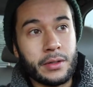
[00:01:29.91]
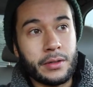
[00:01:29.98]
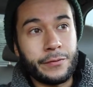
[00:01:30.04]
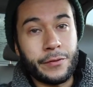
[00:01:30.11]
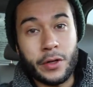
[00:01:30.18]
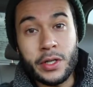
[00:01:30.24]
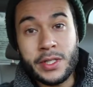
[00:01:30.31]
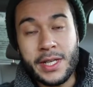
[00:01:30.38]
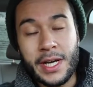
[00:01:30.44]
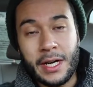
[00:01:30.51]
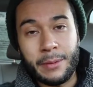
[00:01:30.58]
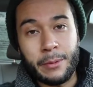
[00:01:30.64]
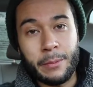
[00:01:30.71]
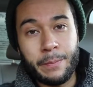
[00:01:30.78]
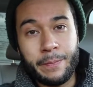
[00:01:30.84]
first
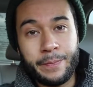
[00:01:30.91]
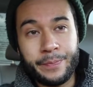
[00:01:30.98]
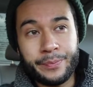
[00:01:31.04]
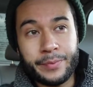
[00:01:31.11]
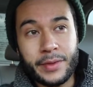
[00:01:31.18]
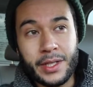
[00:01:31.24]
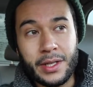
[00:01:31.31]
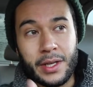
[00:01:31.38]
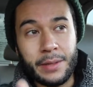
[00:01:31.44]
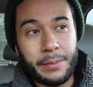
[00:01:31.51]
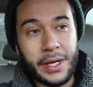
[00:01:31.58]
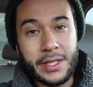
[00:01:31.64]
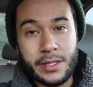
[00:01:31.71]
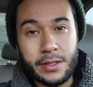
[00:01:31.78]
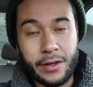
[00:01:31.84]
album, and
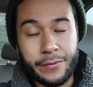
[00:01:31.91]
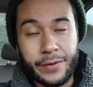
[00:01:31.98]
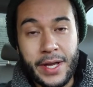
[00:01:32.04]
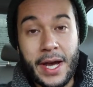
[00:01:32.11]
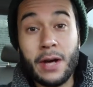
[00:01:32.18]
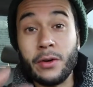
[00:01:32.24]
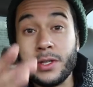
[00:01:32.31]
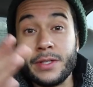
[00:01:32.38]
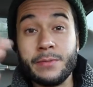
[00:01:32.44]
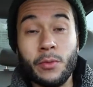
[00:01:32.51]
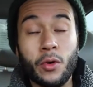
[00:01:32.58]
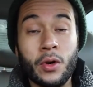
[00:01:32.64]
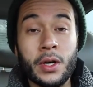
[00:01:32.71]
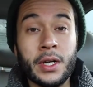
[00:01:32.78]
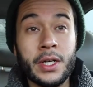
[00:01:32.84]
my stuff now is
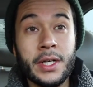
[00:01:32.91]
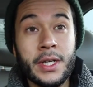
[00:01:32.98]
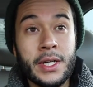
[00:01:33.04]
more.